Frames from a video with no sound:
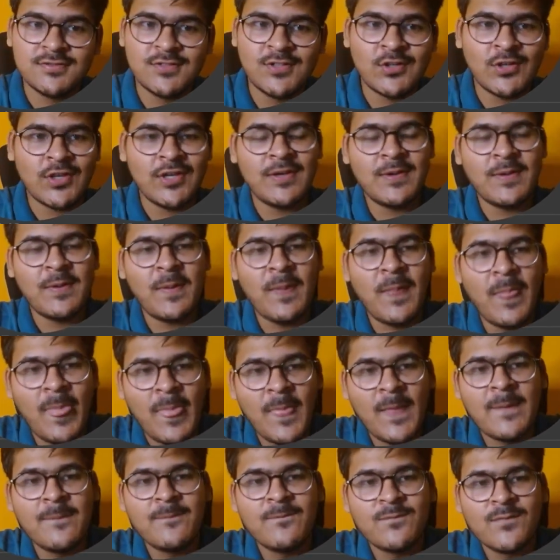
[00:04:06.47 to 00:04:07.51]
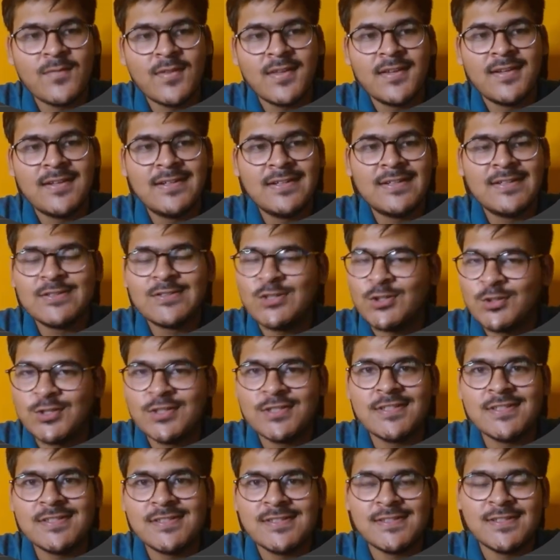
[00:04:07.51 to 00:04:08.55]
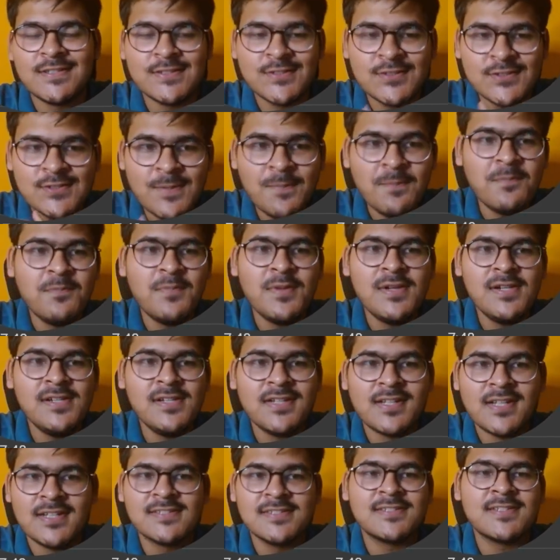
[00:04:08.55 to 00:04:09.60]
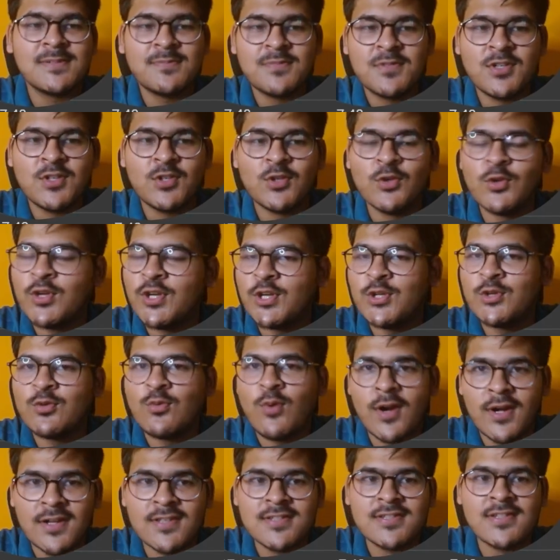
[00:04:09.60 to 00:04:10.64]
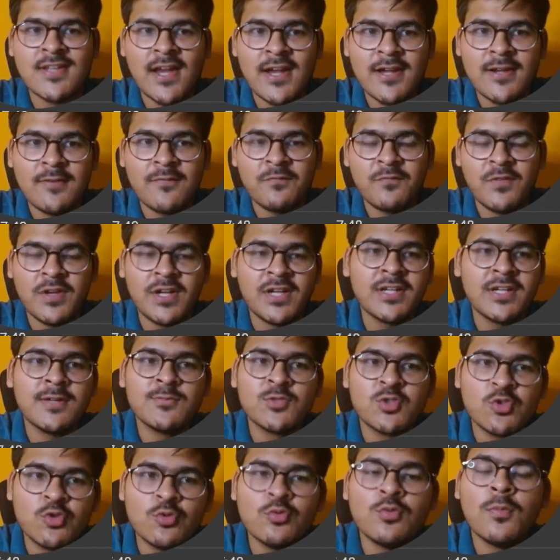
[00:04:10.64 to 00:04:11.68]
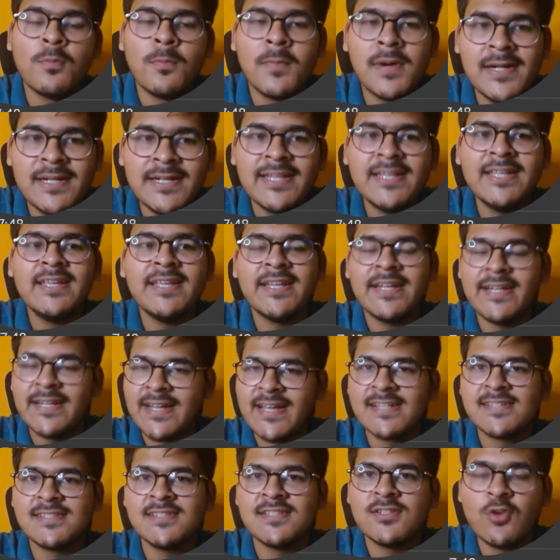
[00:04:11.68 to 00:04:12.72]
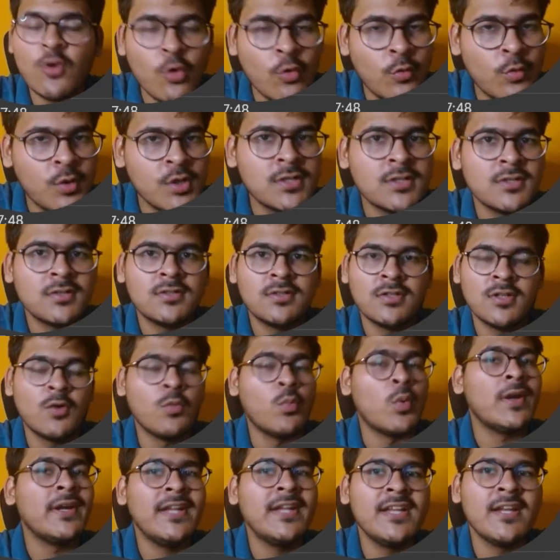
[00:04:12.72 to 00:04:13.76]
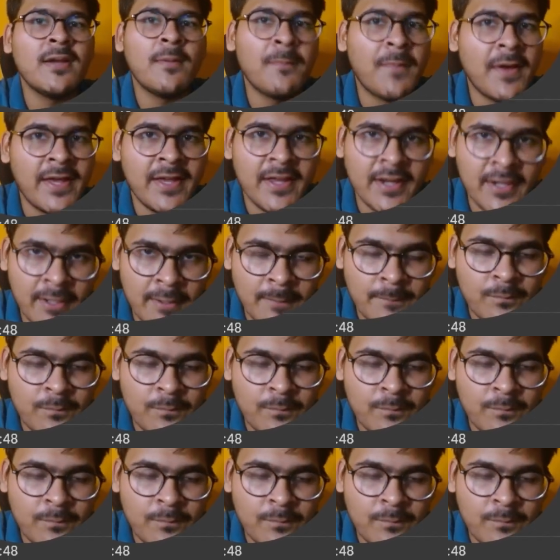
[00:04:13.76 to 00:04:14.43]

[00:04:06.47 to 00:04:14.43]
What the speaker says: Okay, so this is the simple concept you need to understand when it comes to multi-indexing over a 1D NumPy array.